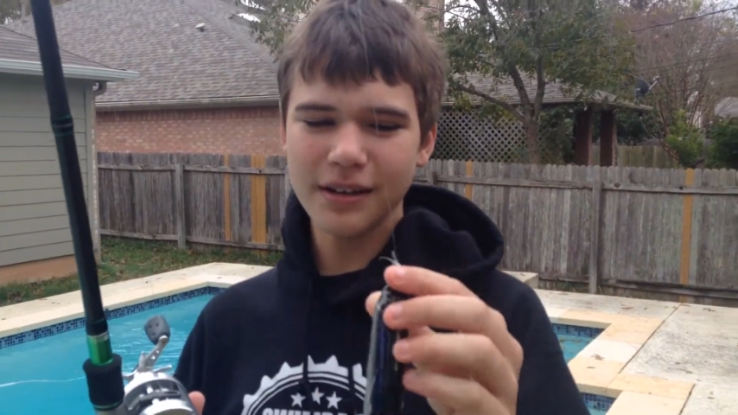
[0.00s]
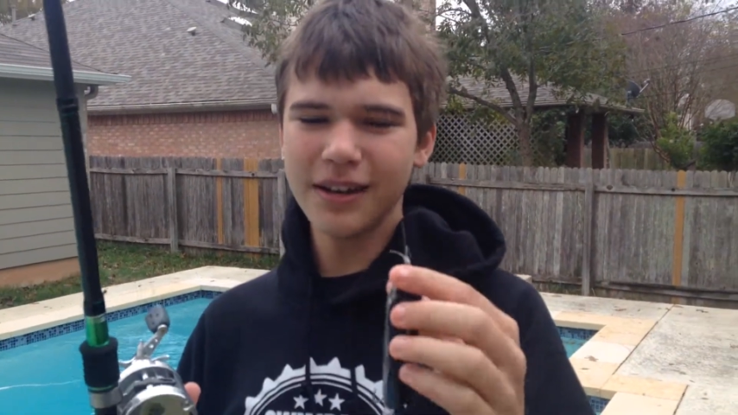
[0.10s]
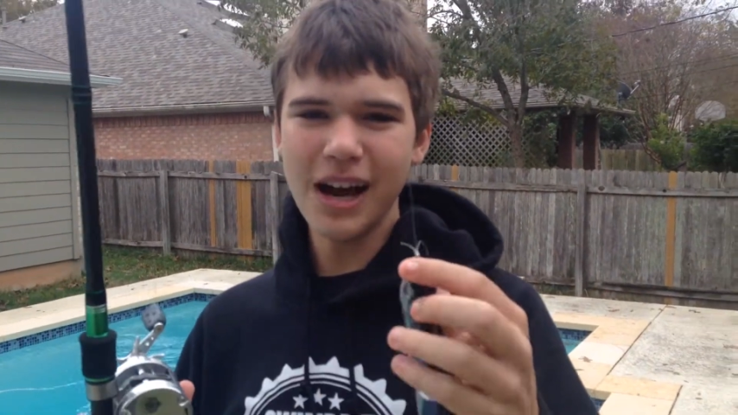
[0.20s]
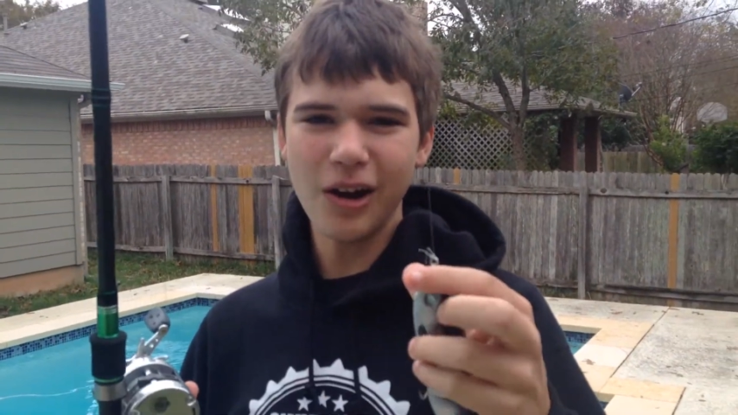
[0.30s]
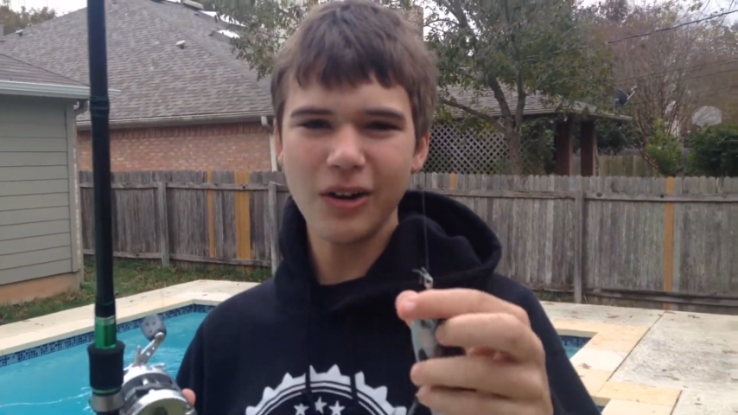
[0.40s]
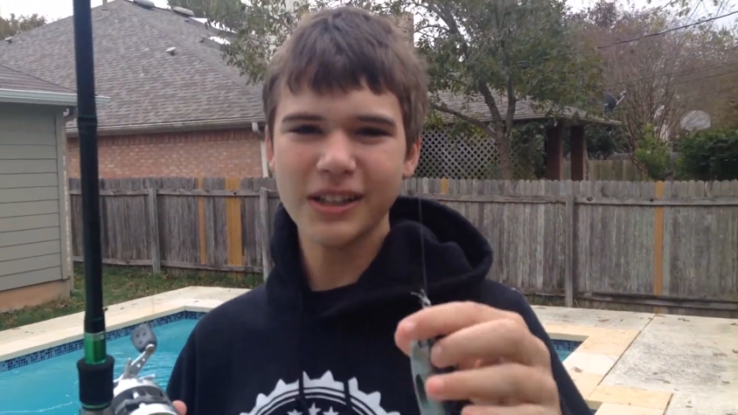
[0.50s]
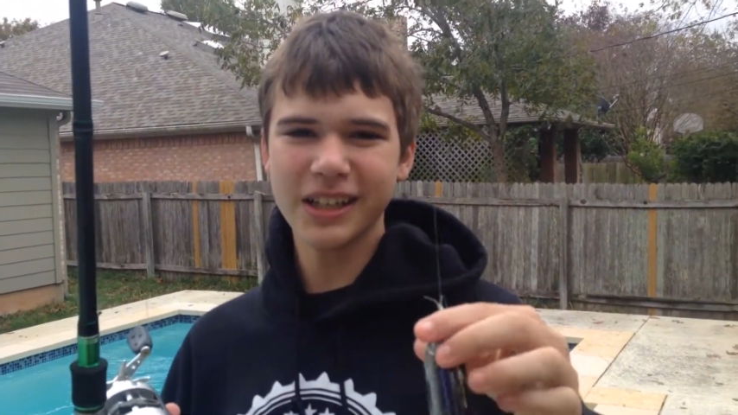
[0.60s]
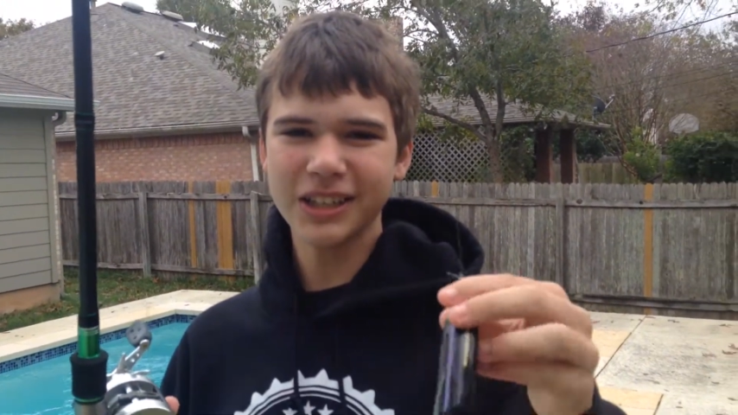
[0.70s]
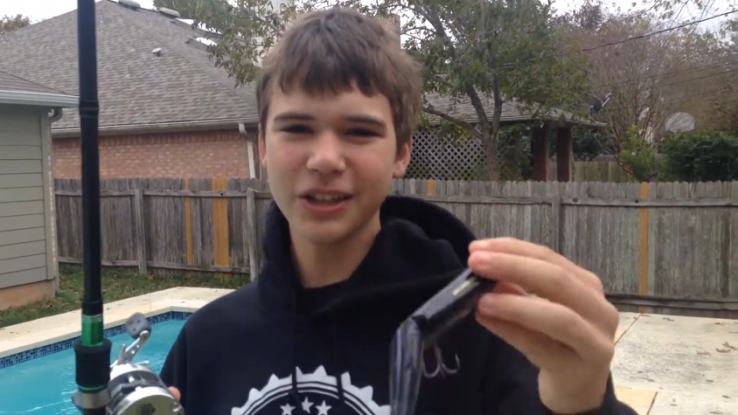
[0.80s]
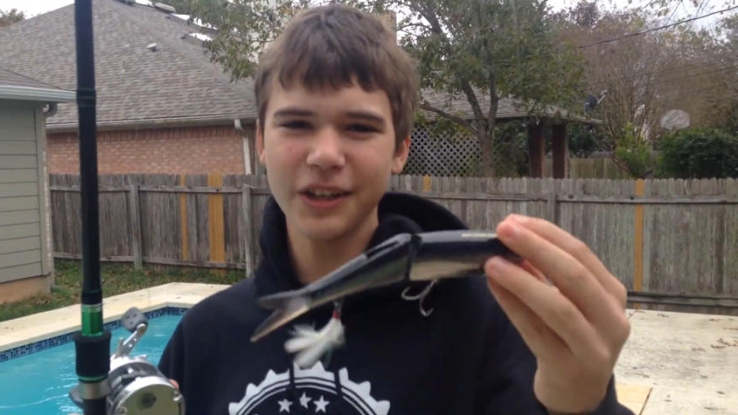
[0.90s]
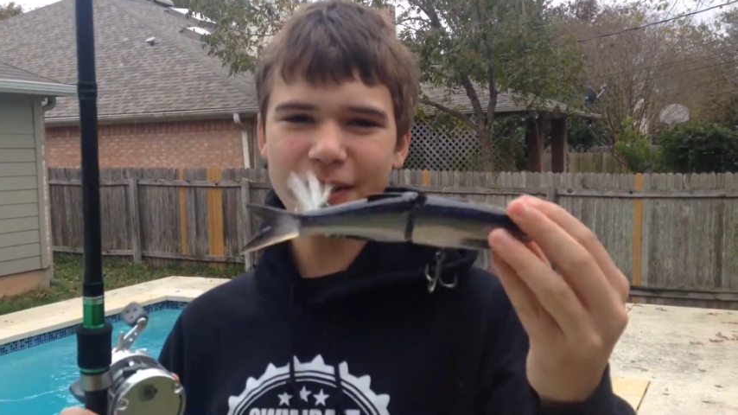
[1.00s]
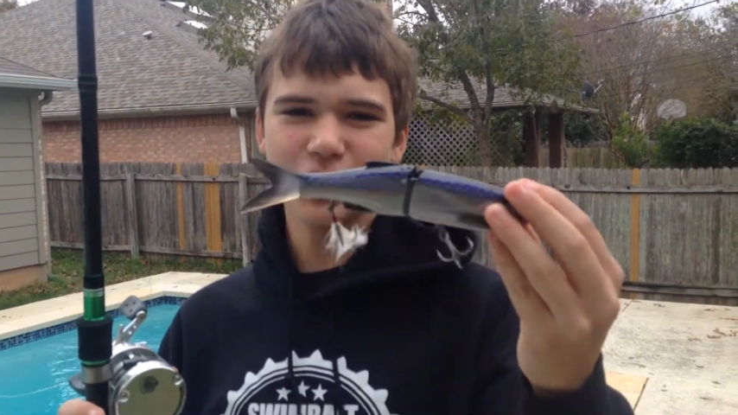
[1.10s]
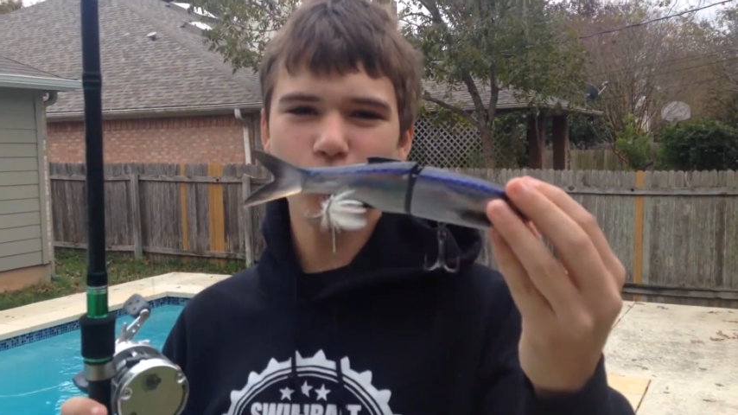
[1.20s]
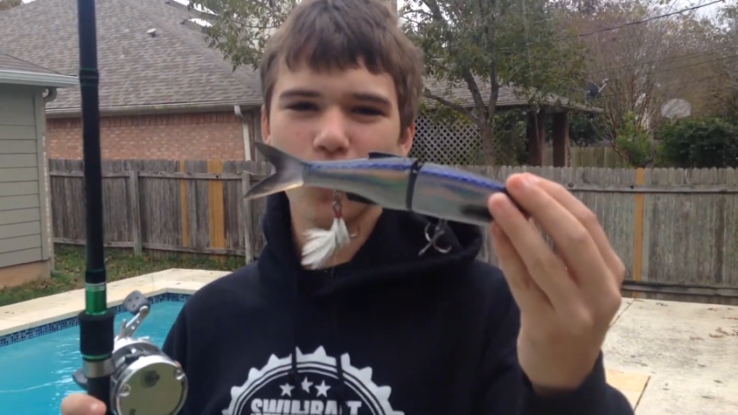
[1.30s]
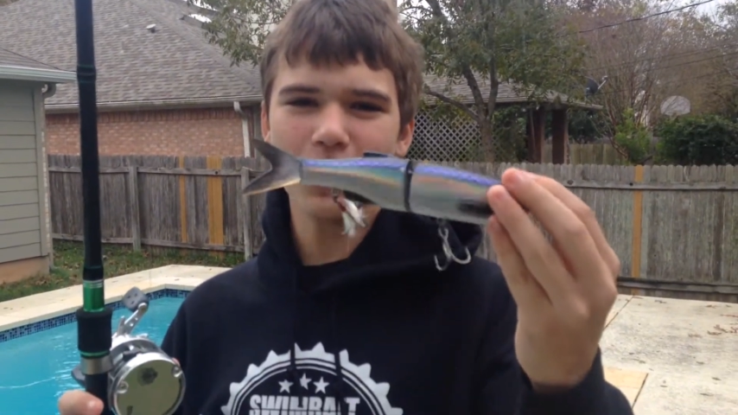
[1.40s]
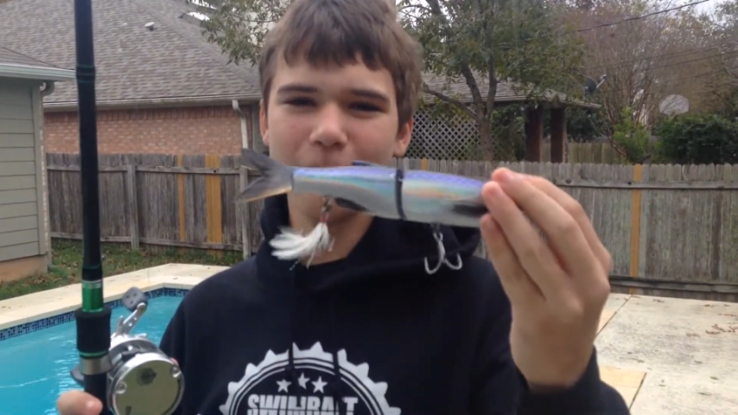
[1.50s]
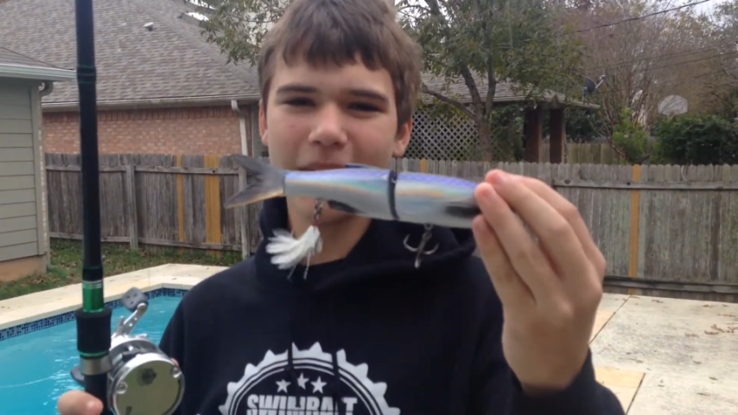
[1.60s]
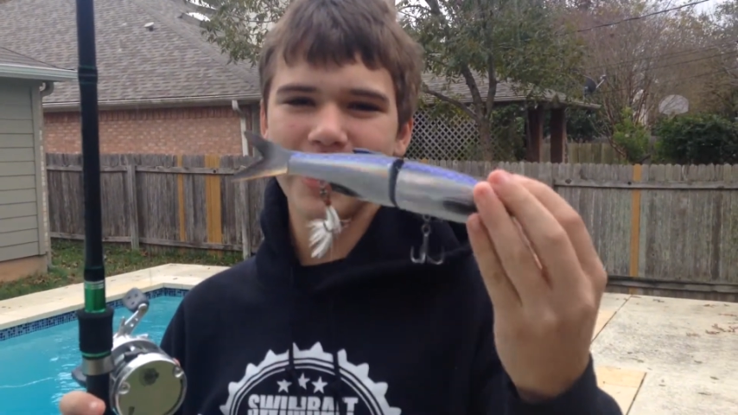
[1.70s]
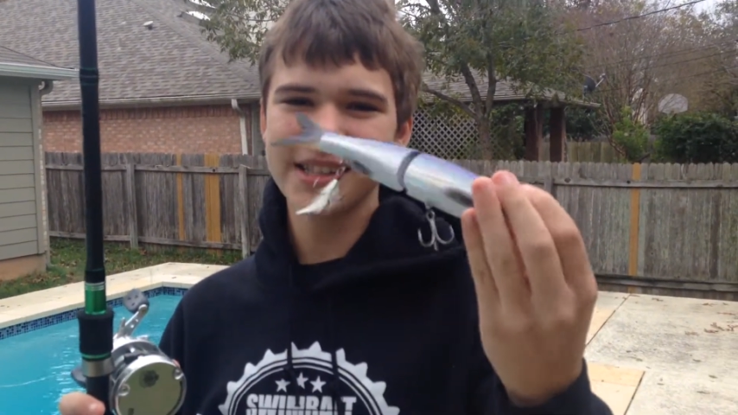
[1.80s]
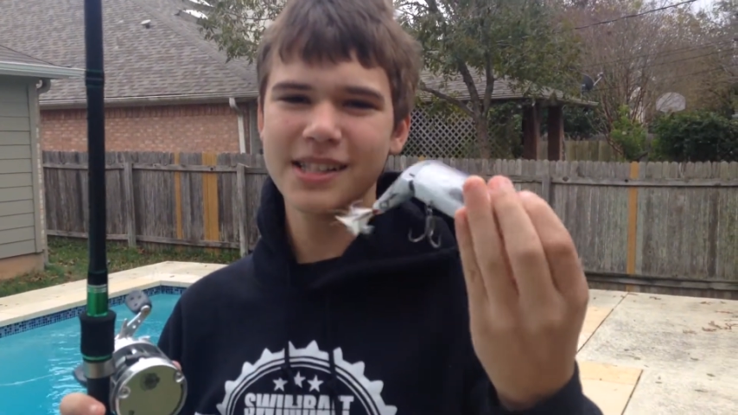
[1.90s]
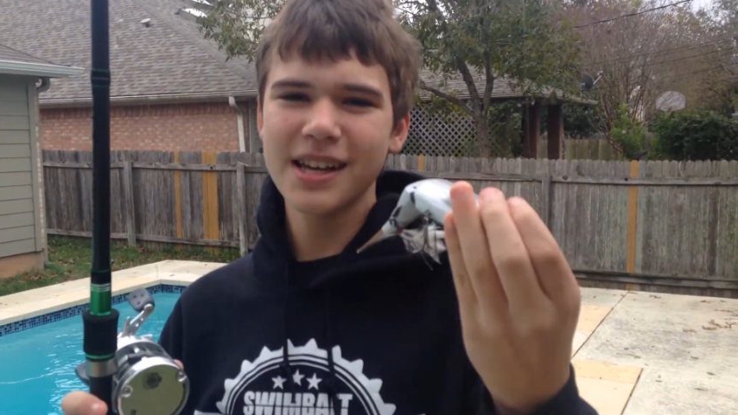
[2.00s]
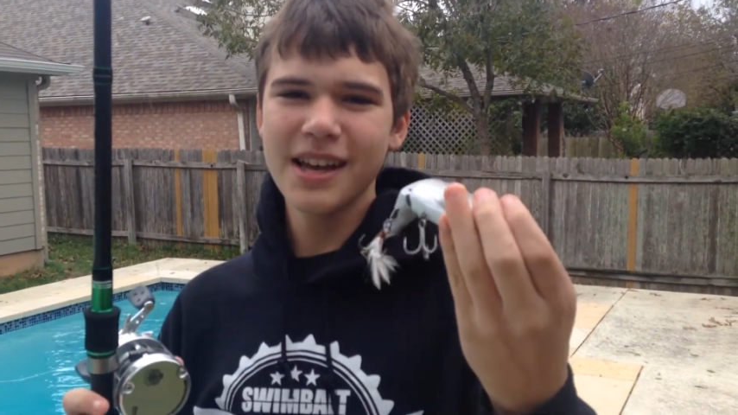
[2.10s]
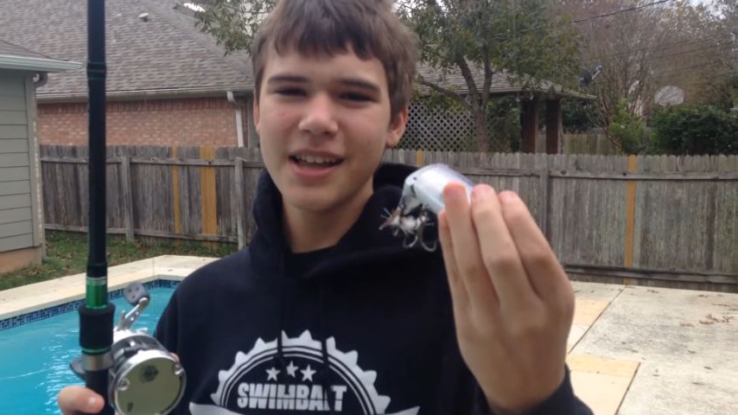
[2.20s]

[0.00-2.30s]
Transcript: No, it's actually only 20 bucks.